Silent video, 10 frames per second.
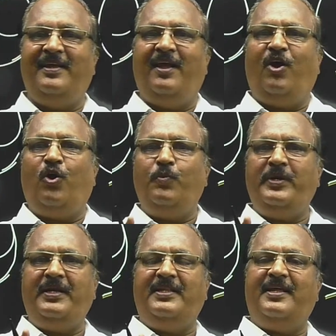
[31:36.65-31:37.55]
How many?
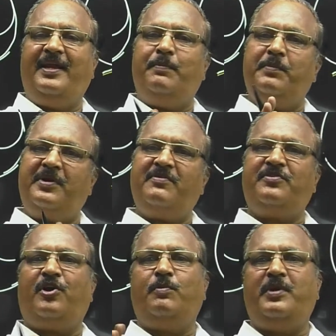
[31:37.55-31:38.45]
The number of
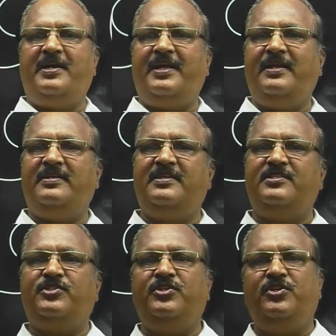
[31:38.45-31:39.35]
common tangents
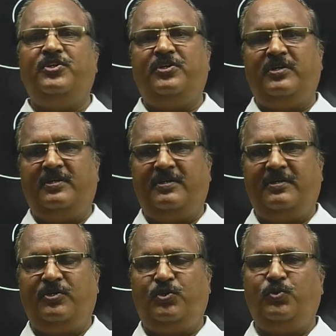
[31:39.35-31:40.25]

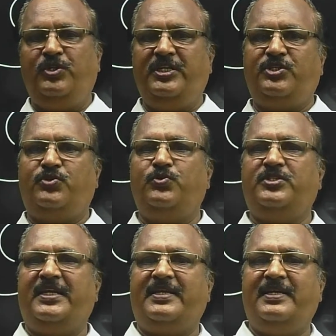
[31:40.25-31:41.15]
to these two
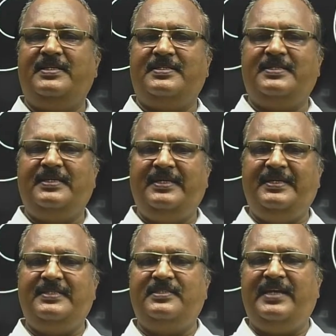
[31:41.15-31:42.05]
circles is
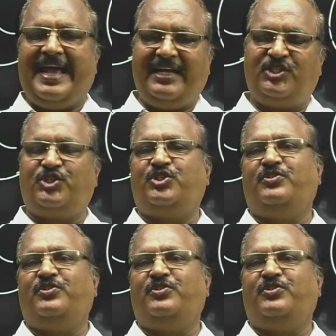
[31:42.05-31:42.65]
dash.